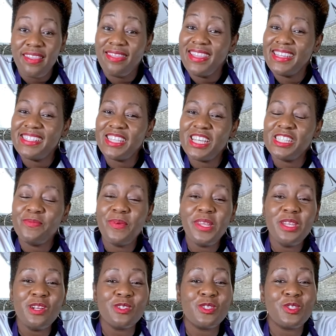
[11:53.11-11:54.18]
This has
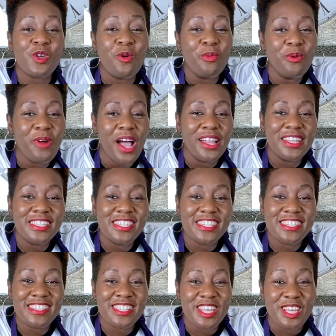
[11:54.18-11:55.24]
been your
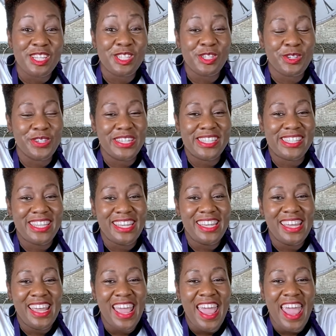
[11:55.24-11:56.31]
soberologist, Tracy,
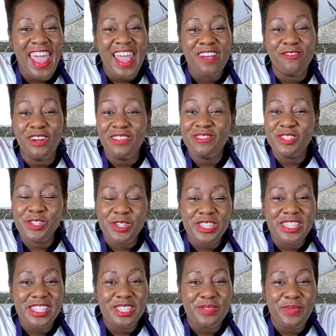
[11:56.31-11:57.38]
with
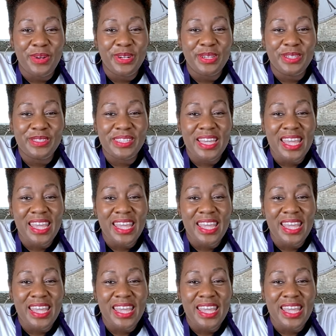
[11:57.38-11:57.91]
Tracy's World,